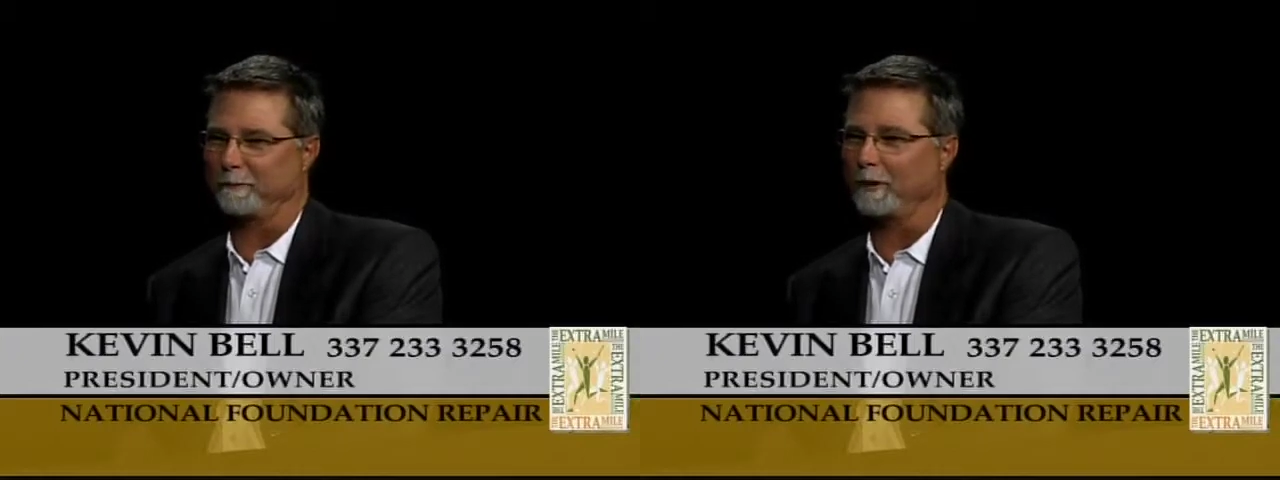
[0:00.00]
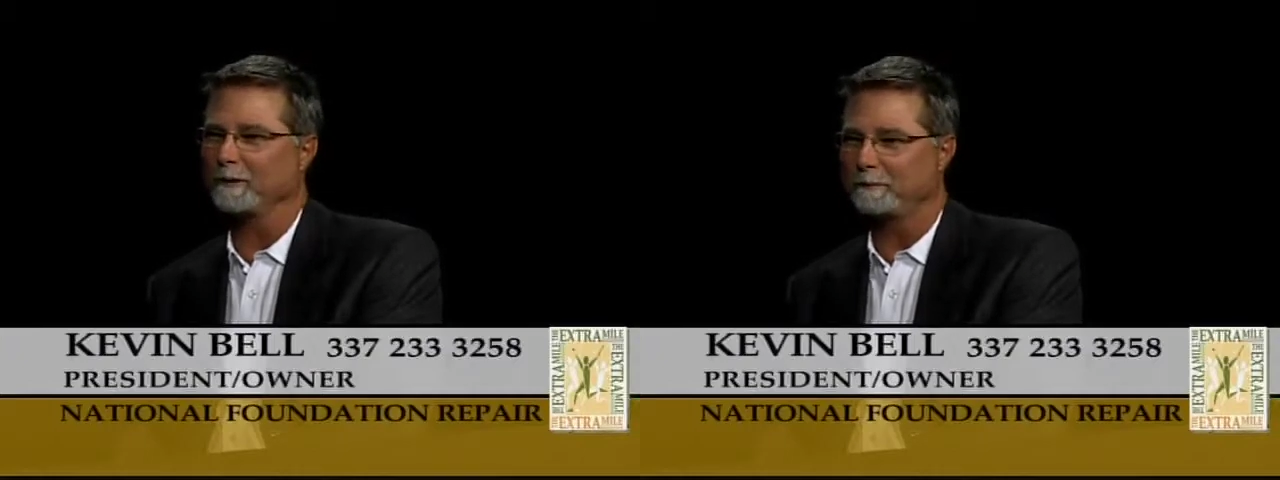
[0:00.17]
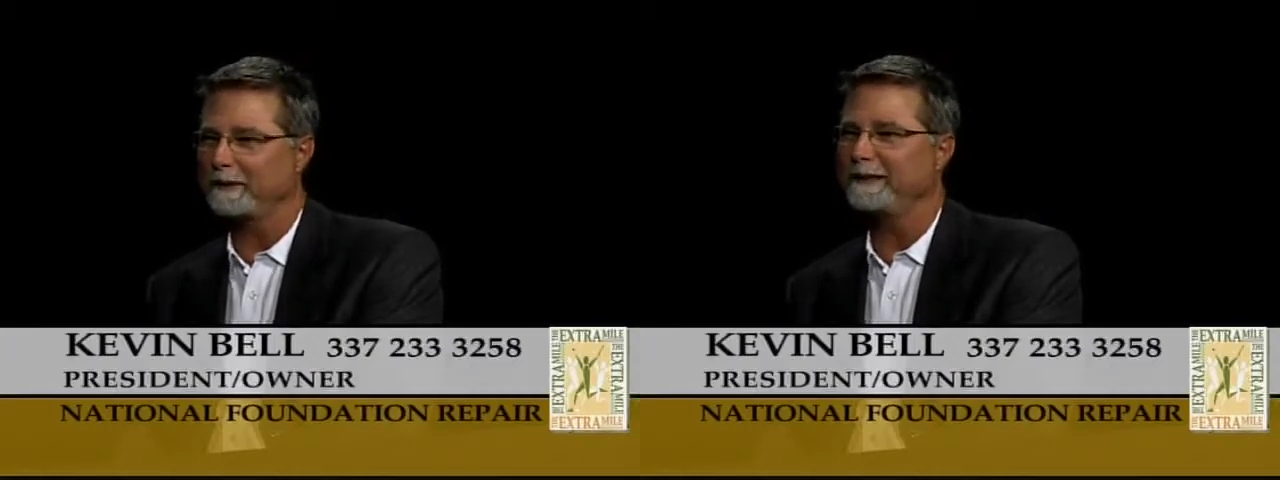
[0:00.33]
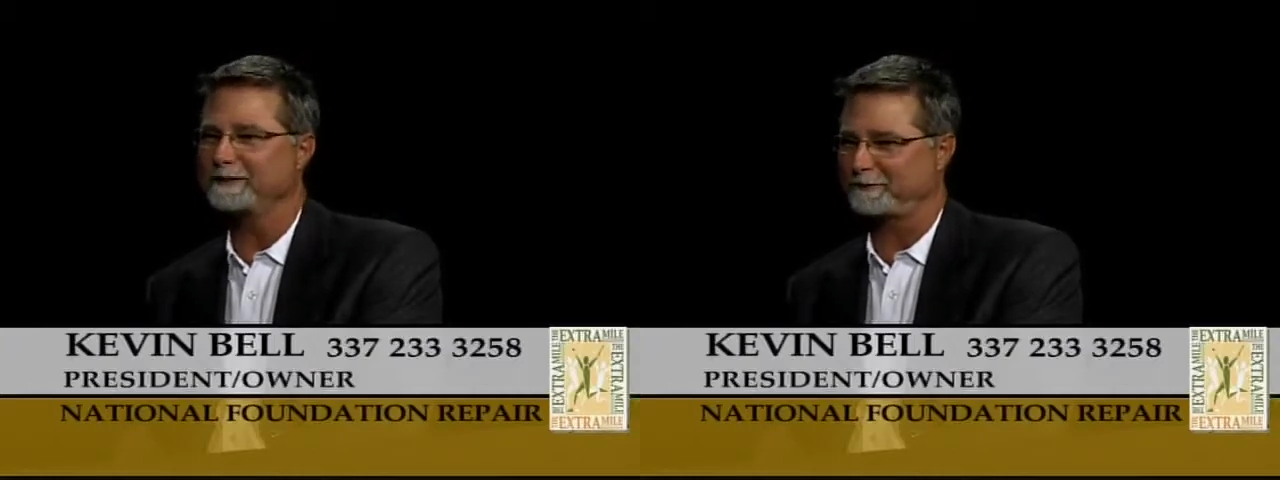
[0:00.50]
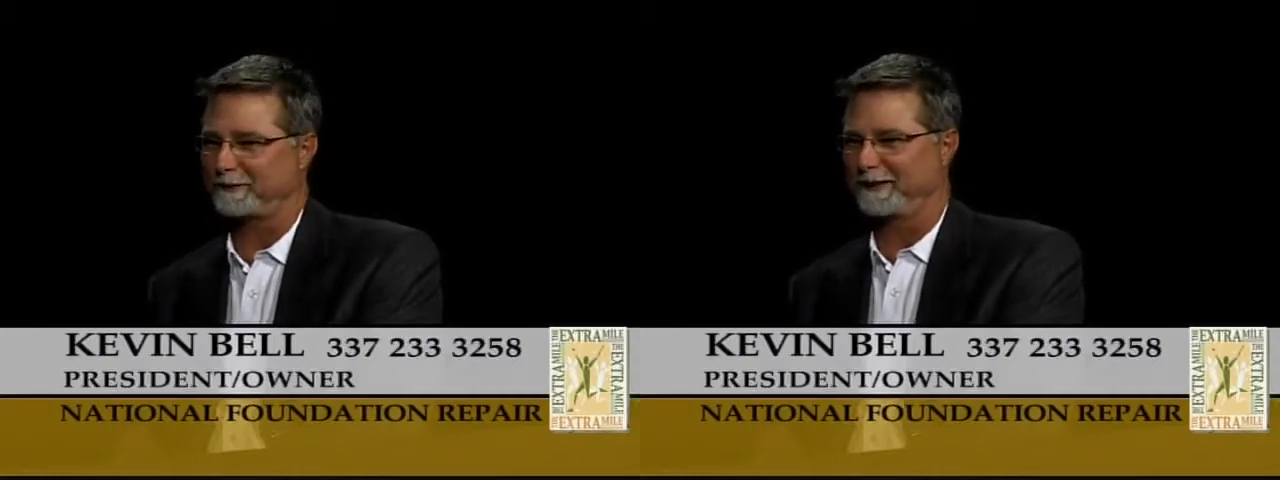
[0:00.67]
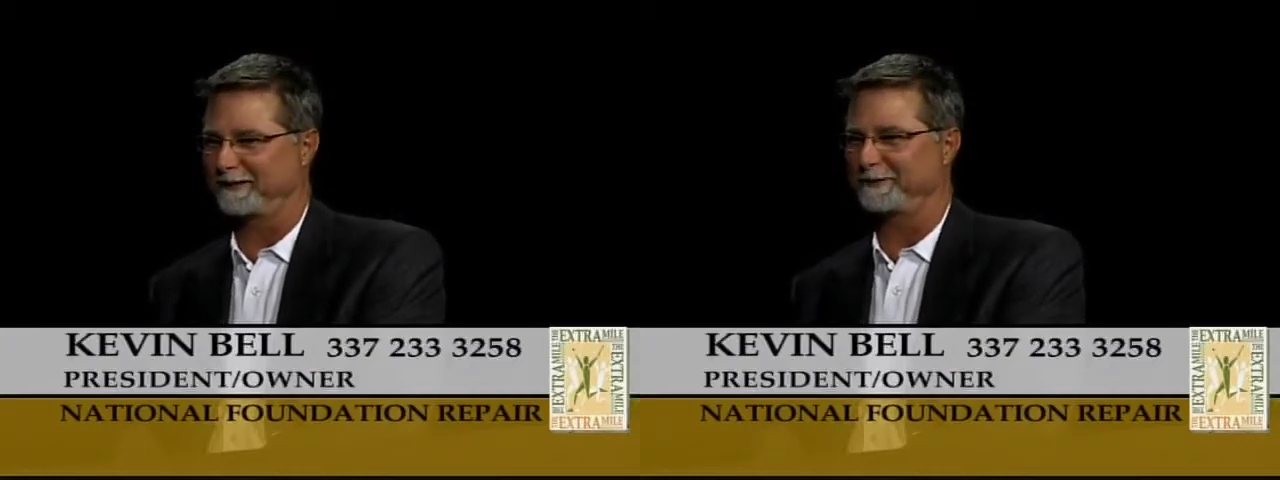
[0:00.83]
one piece
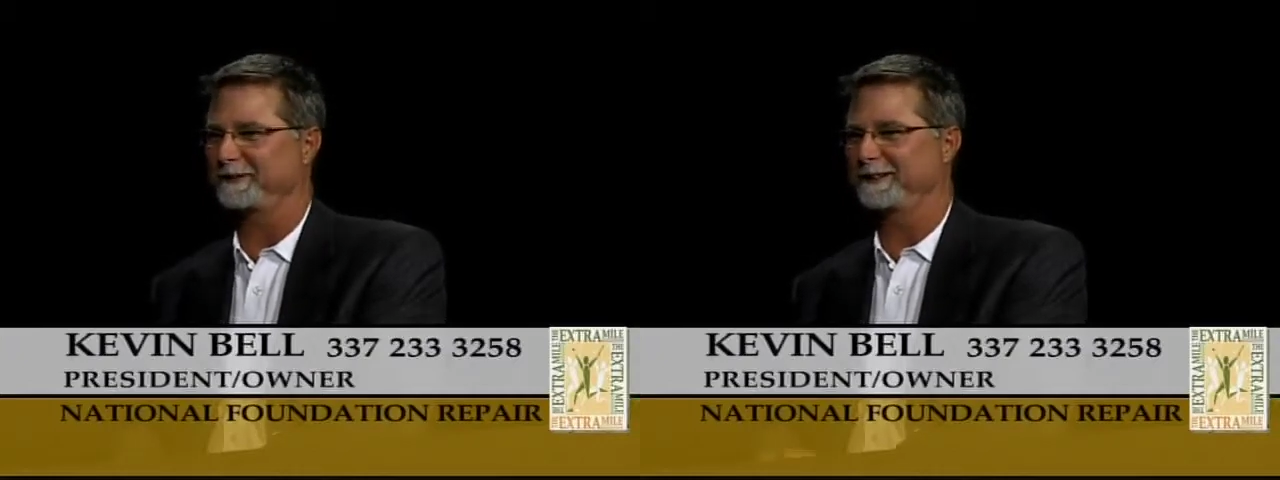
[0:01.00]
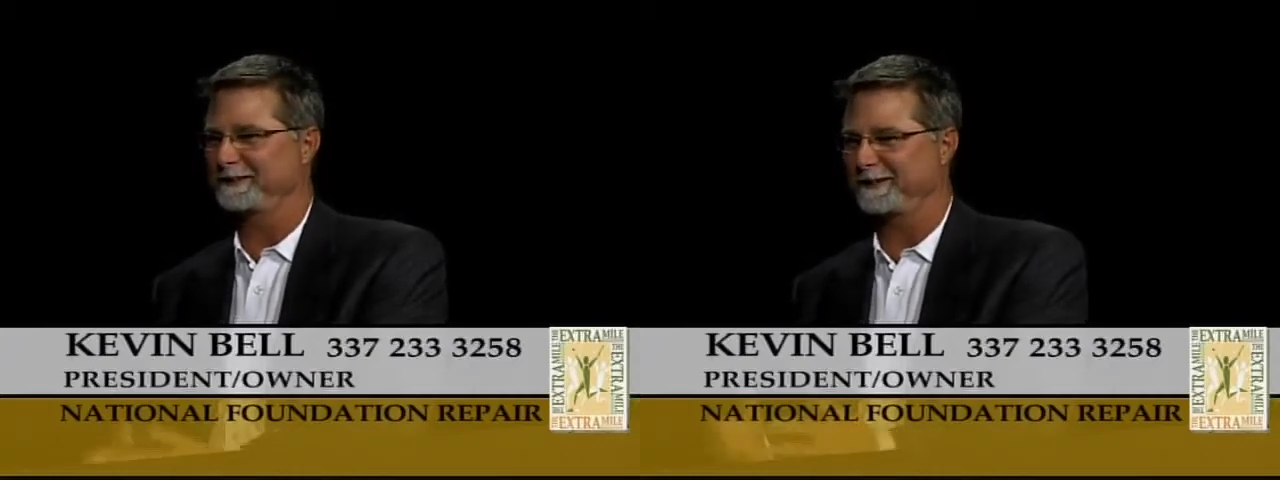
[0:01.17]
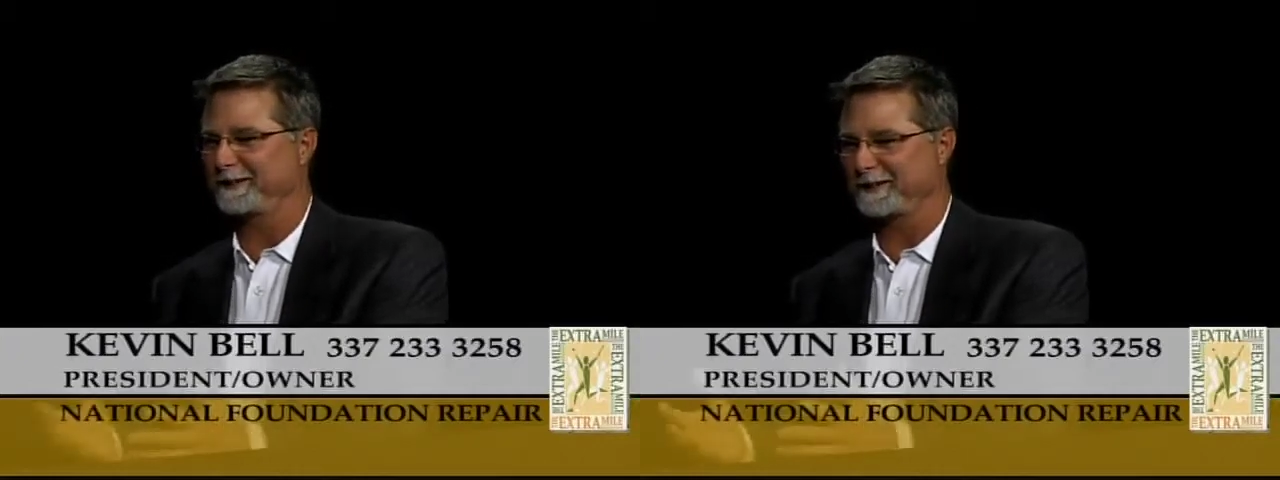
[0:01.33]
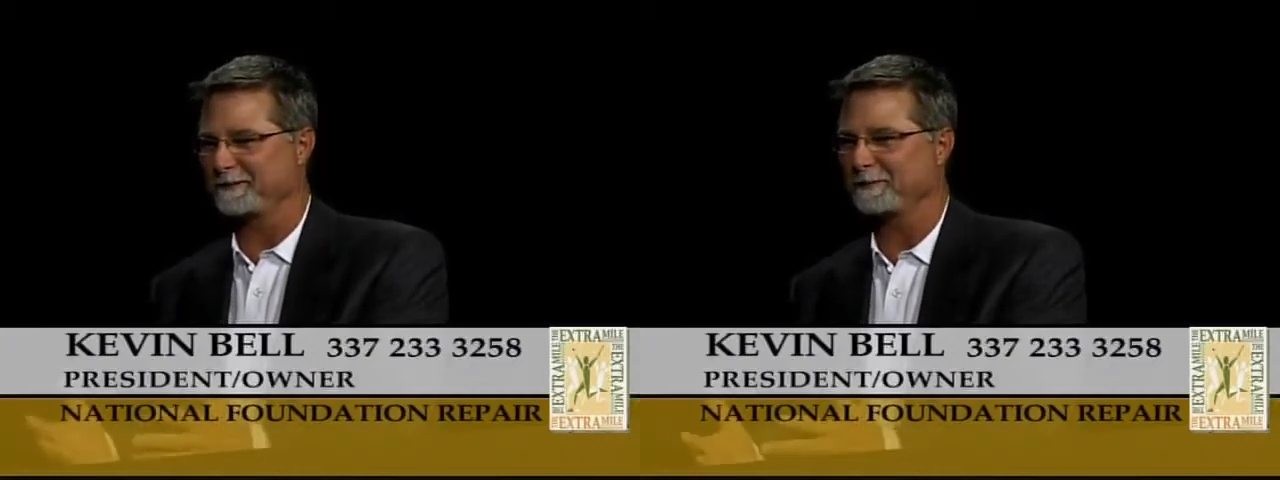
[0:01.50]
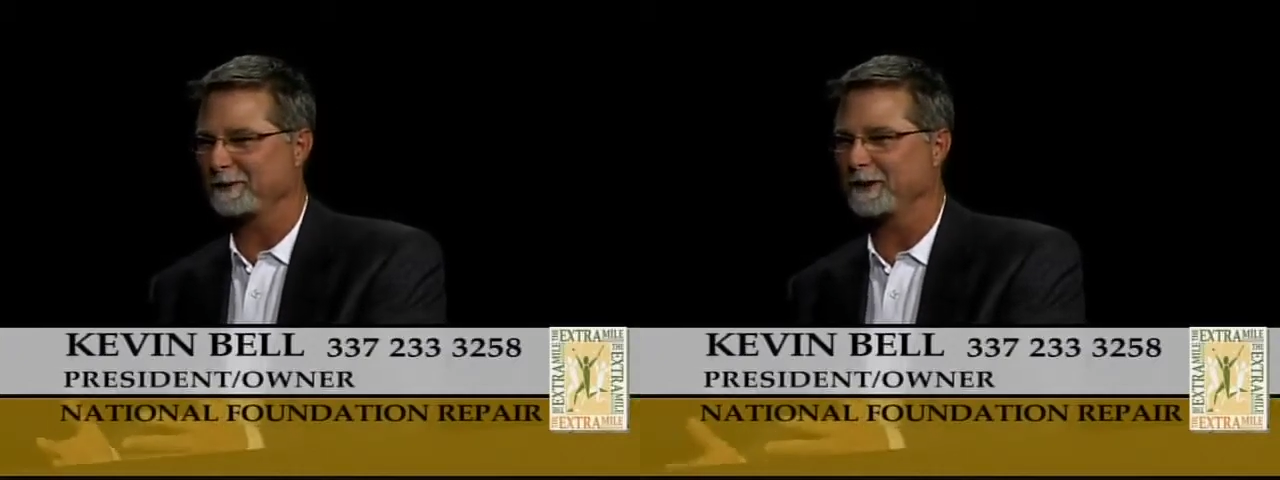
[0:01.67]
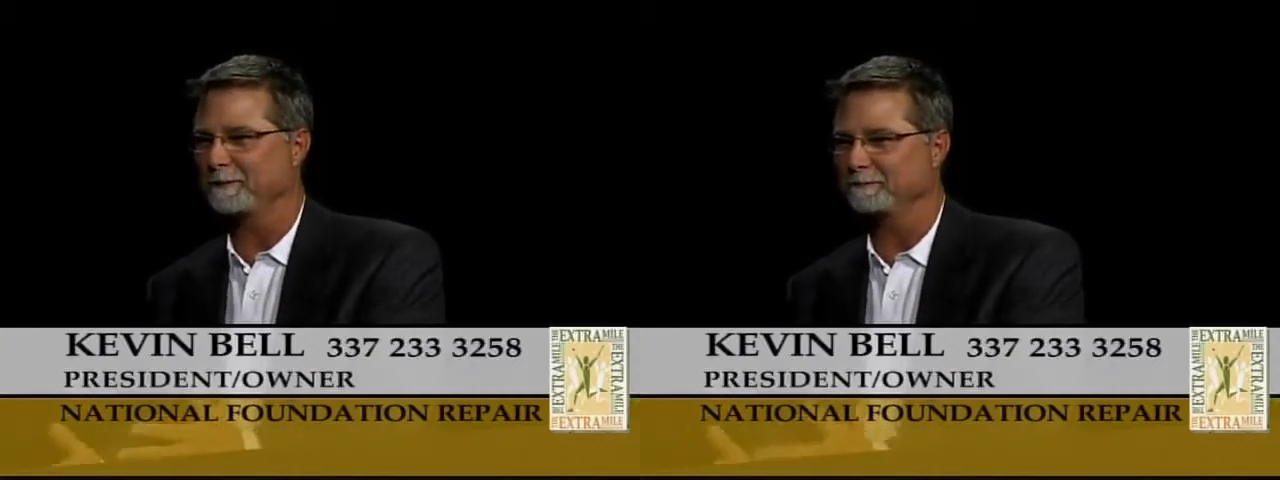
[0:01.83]
forever, and it's not going to
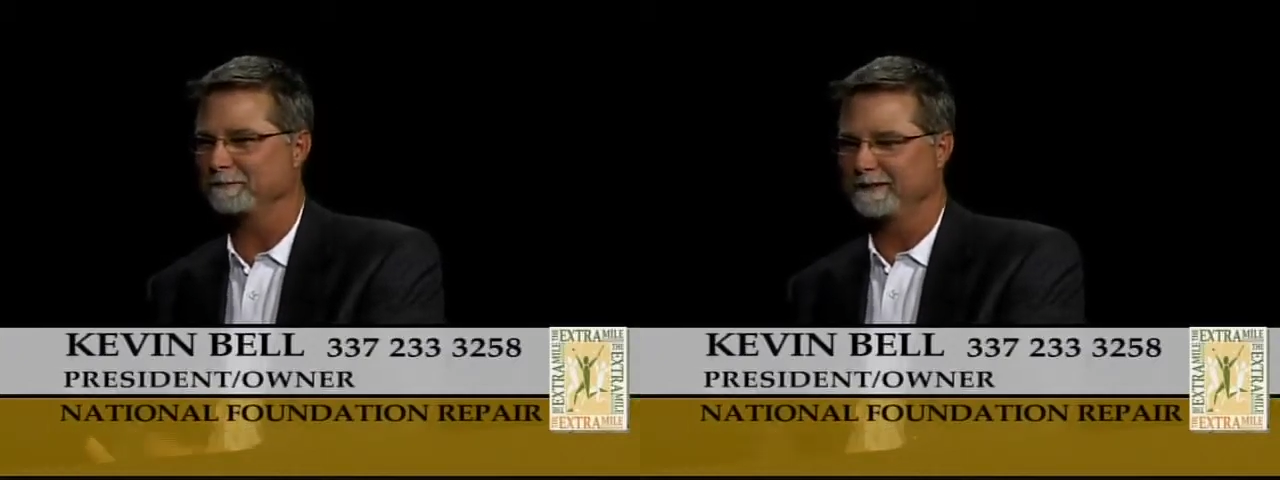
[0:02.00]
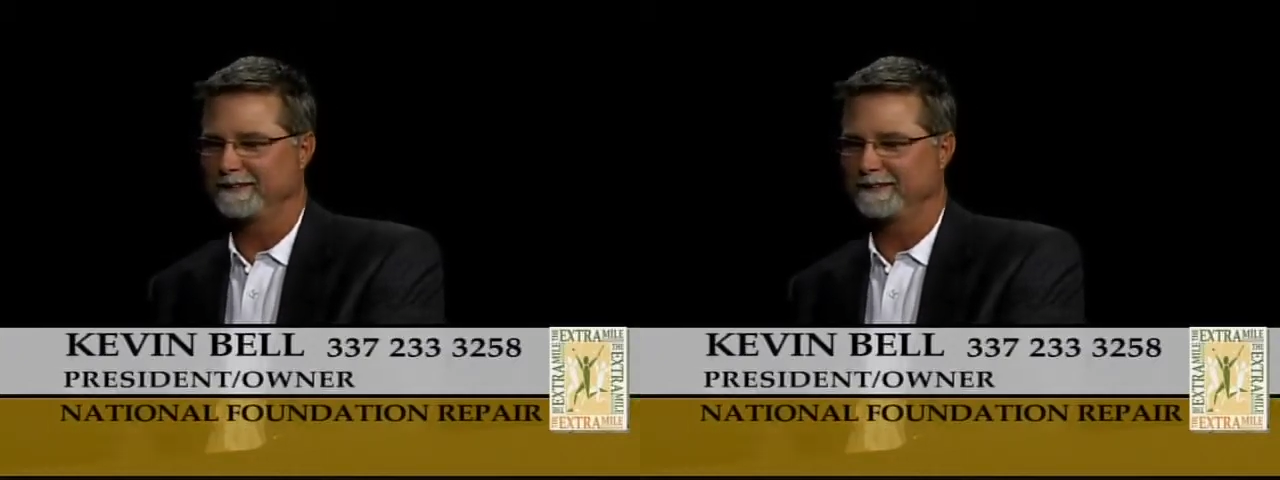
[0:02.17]
become